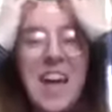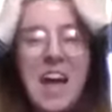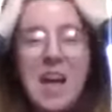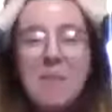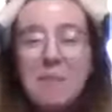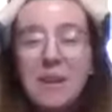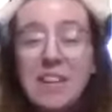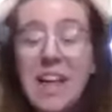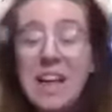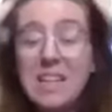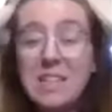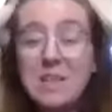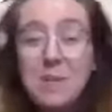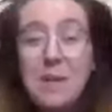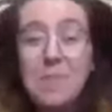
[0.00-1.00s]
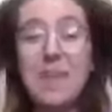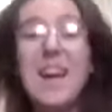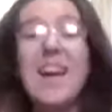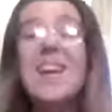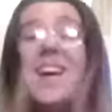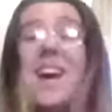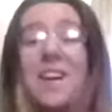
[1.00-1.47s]
My last baby,
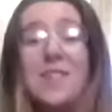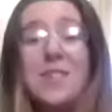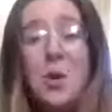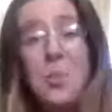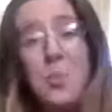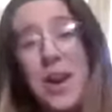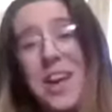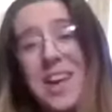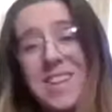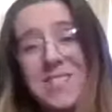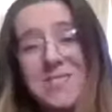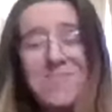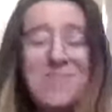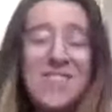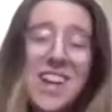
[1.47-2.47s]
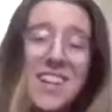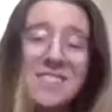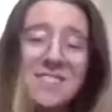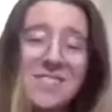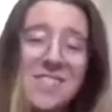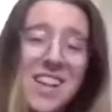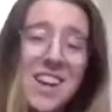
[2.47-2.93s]
I got no break, none
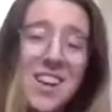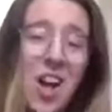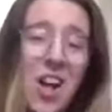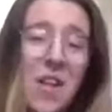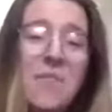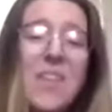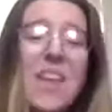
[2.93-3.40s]
at all.